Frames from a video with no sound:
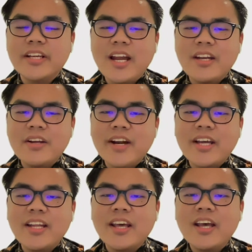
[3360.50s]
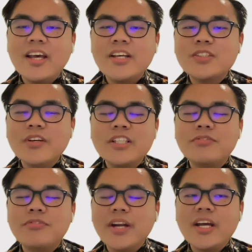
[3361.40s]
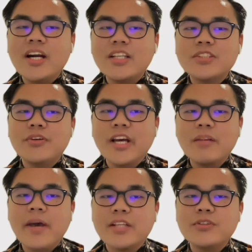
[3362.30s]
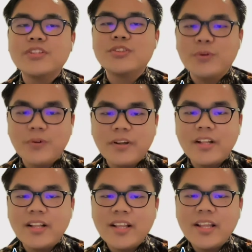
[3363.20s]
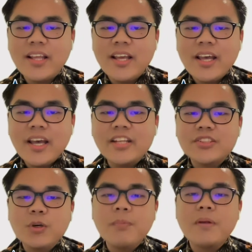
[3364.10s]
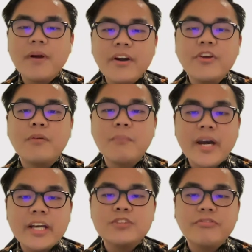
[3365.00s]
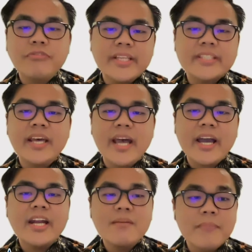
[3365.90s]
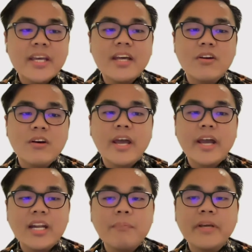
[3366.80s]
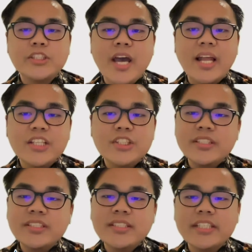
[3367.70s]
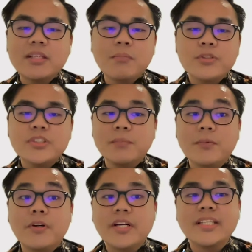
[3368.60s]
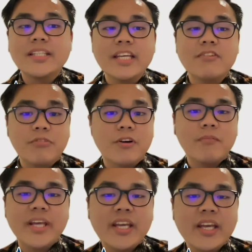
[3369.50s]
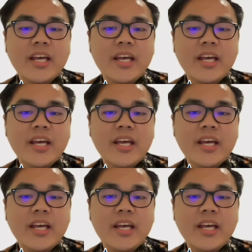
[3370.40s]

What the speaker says: in undergrad, so it's very hard to get back to the school. And so preparing your mind to face the academic and non-academic challenges is the most important thing for me.